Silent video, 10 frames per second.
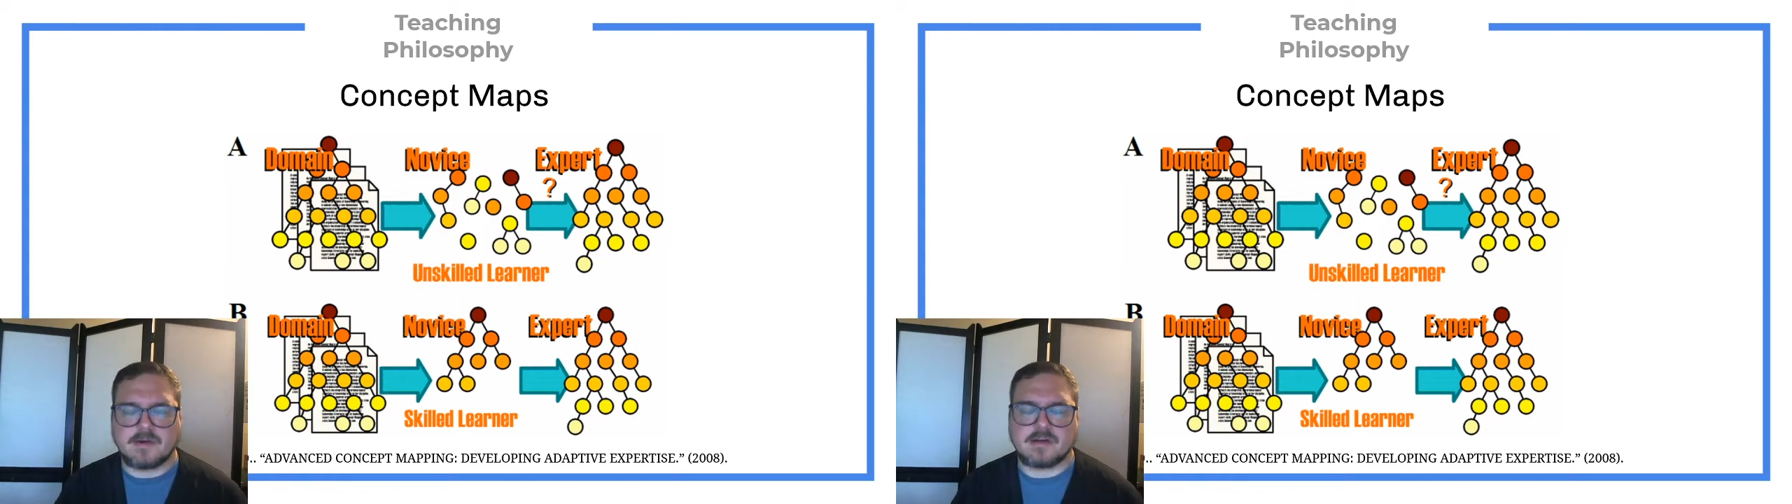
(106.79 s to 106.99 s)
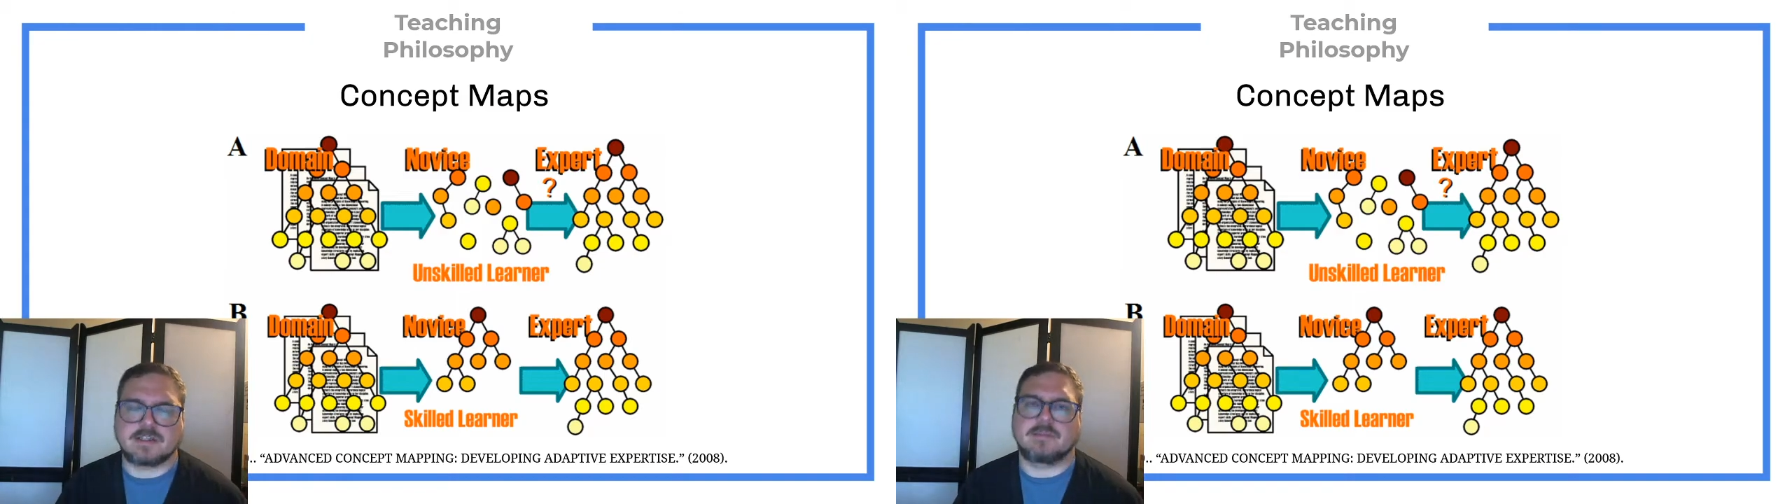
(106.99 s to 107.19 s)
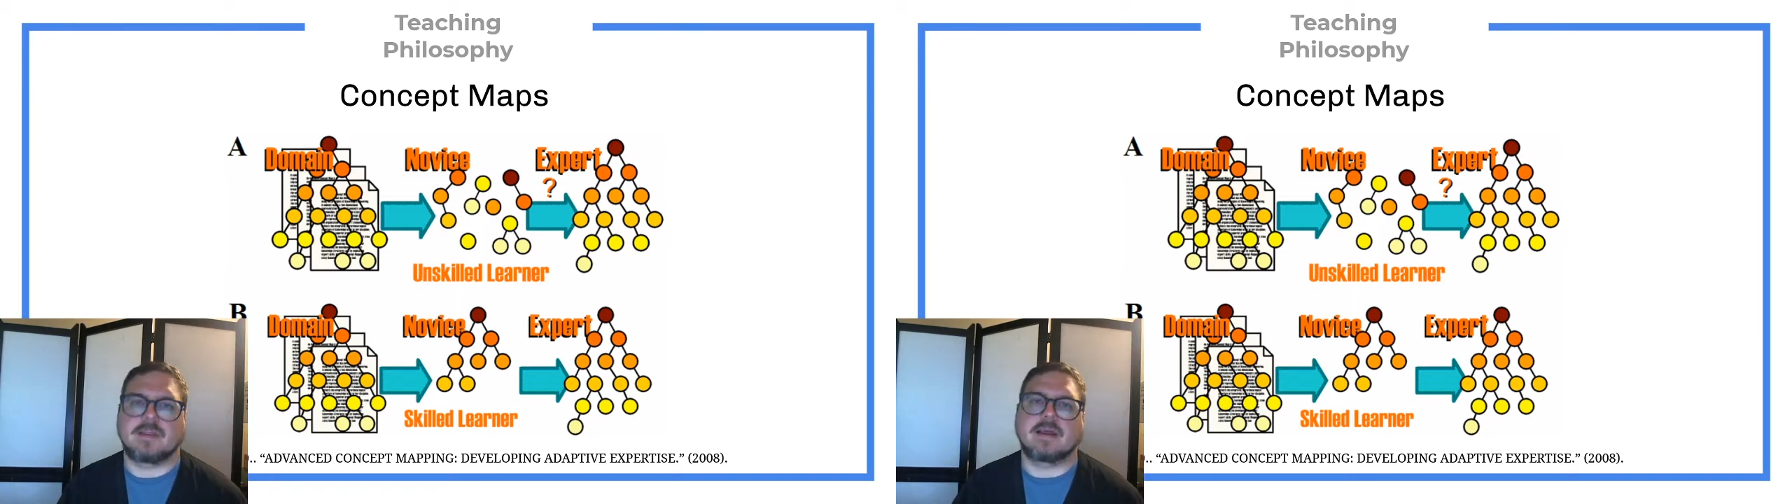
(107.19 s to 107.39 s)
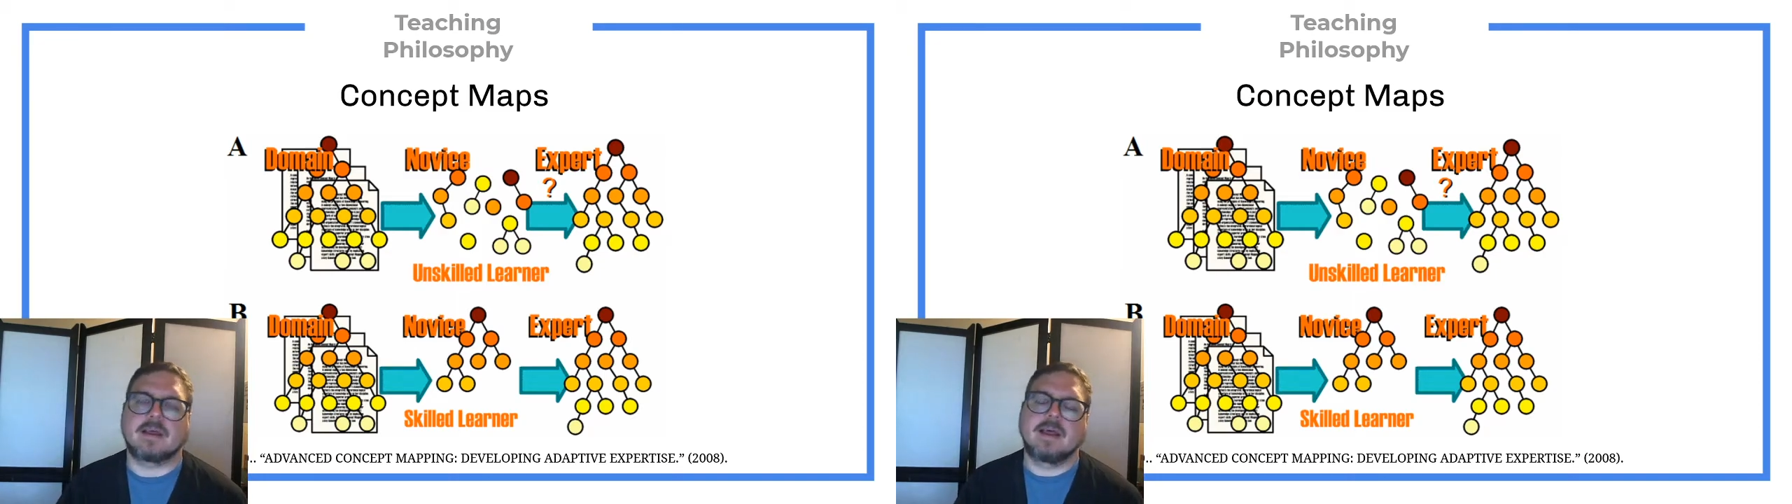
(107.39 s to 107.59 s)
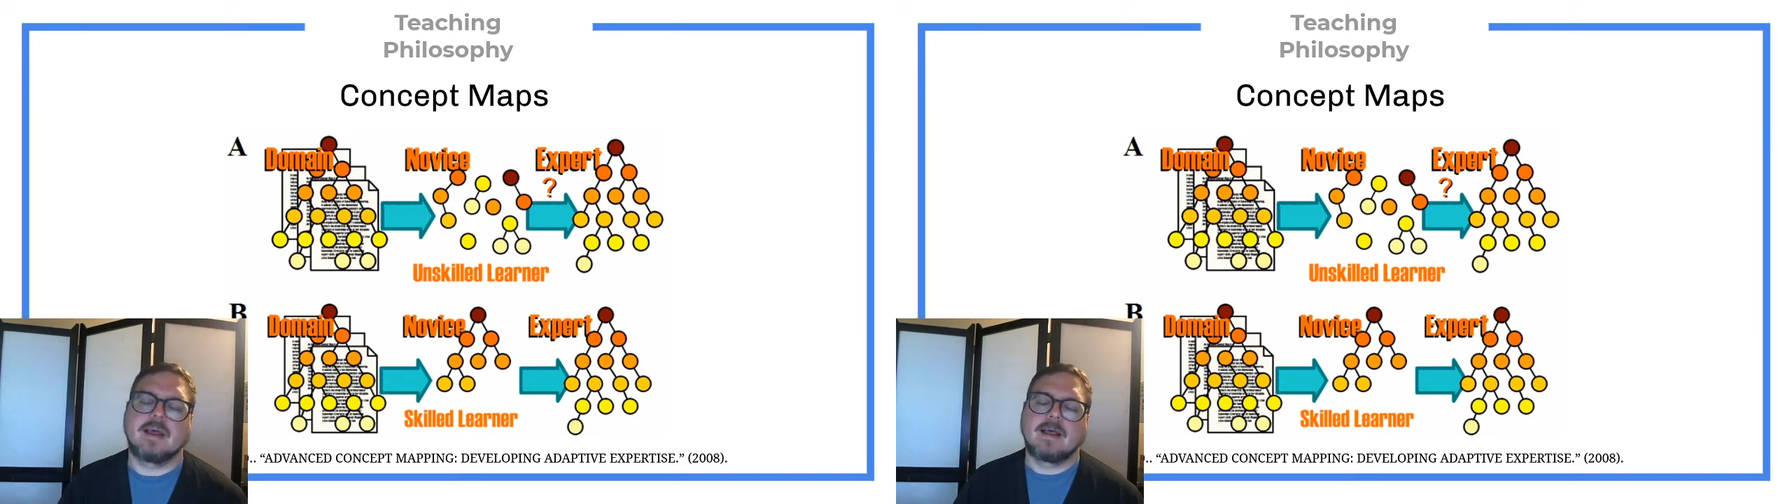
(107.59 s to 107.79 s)
or something,
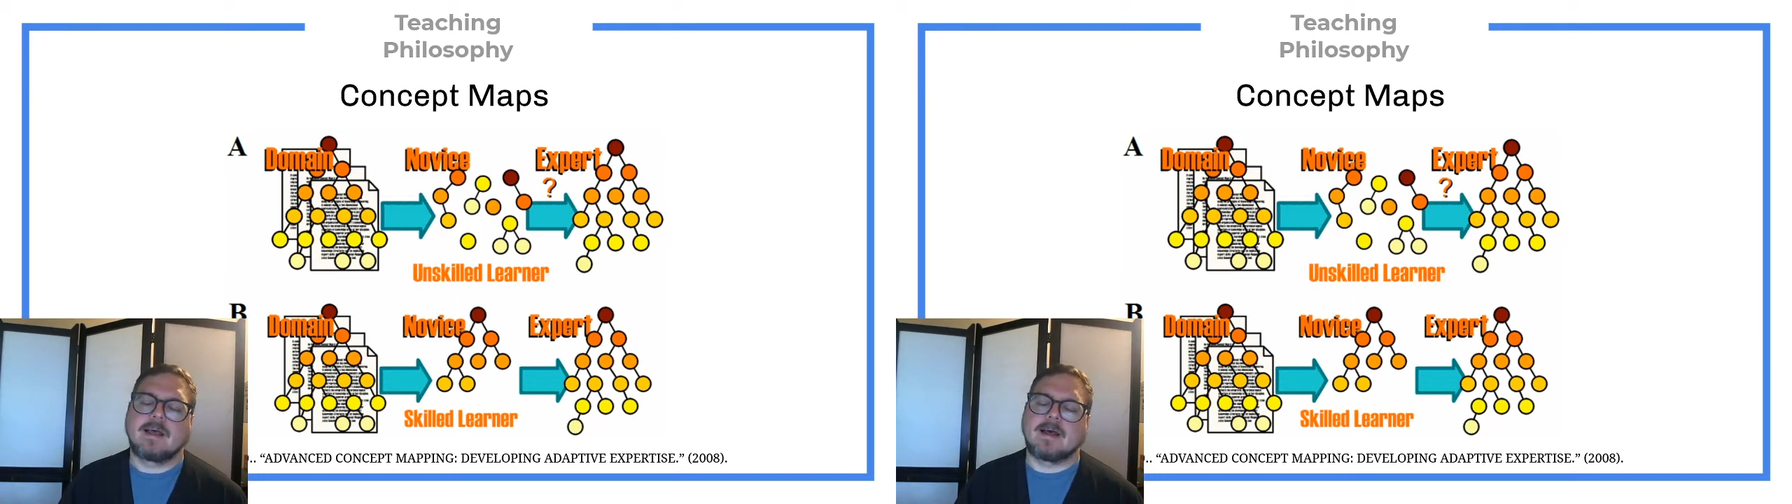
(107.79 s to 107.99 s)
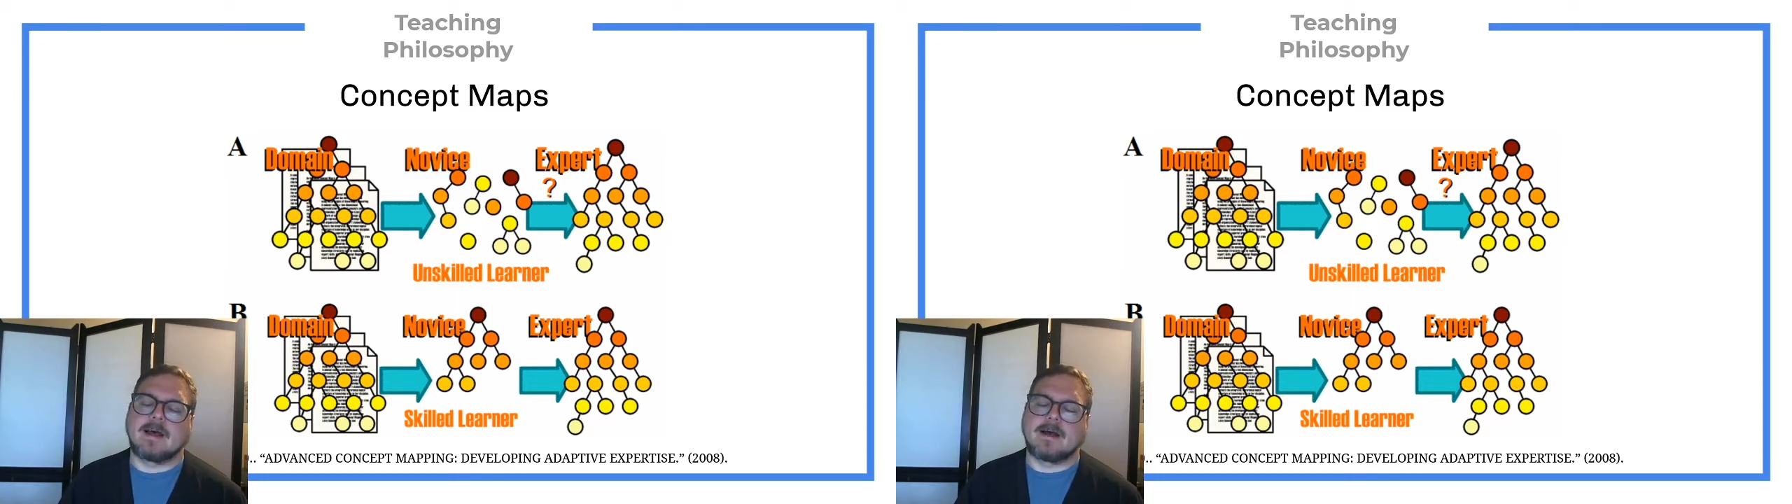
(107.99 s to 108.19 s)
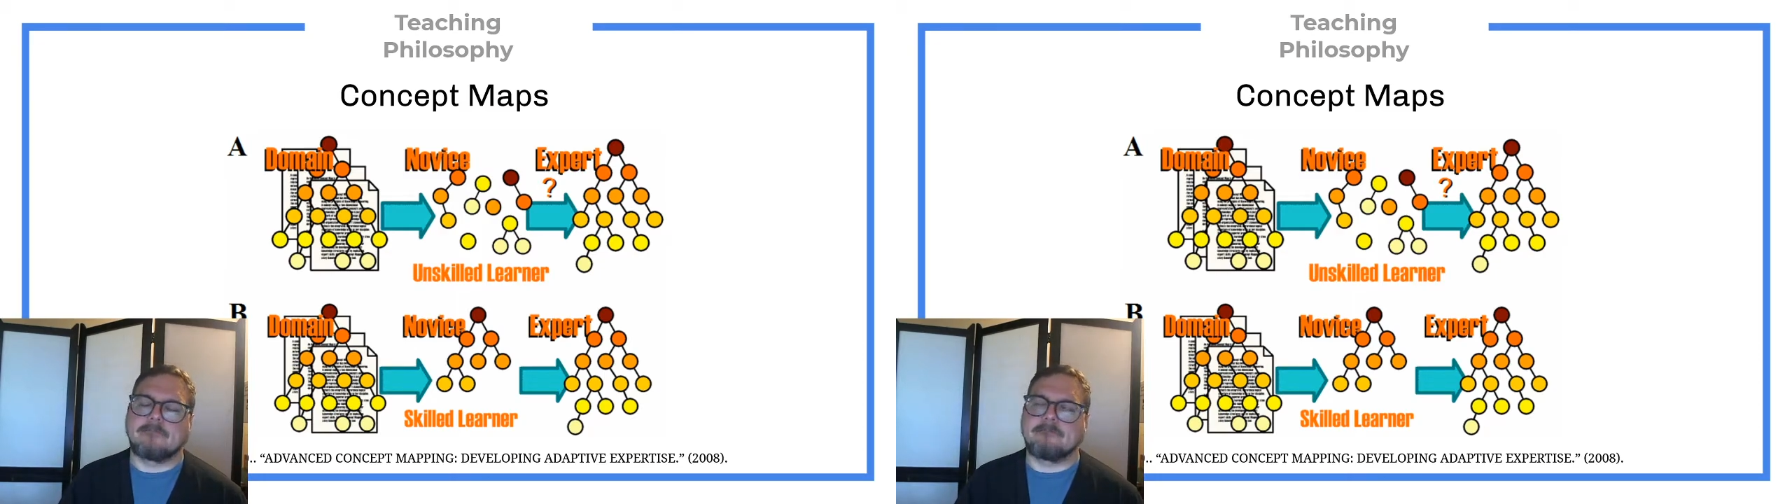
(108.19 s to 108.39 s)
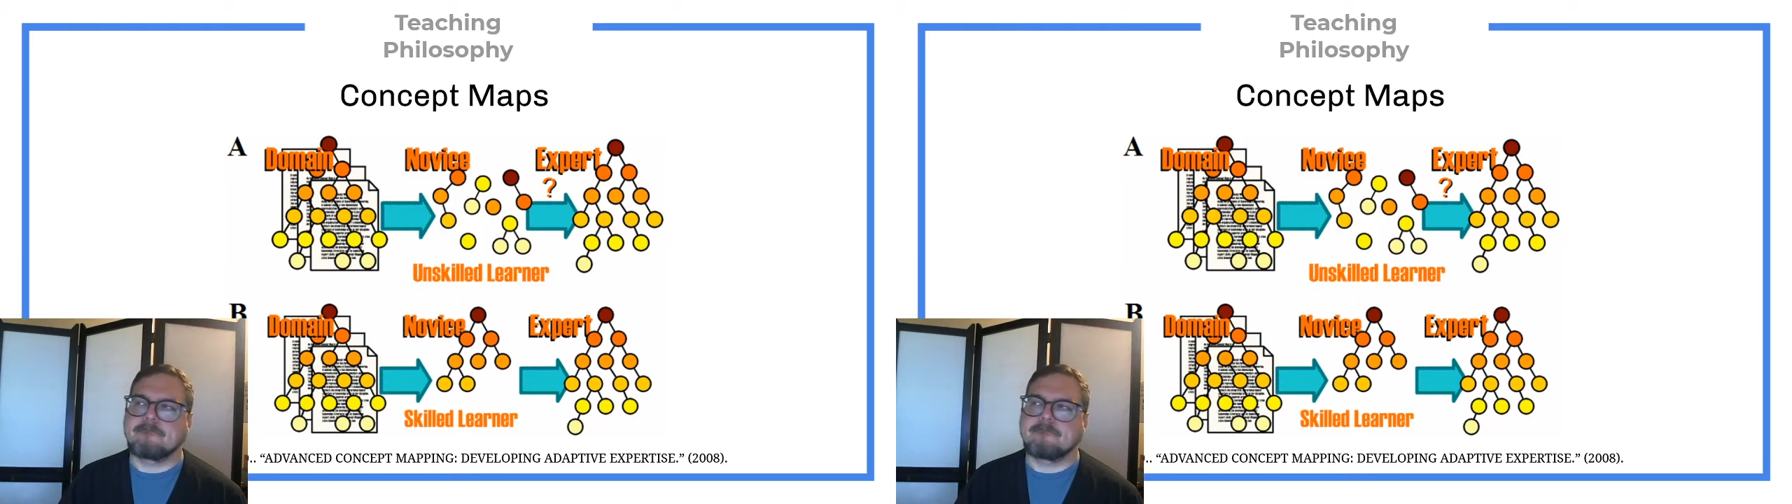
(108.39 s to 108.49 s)
um,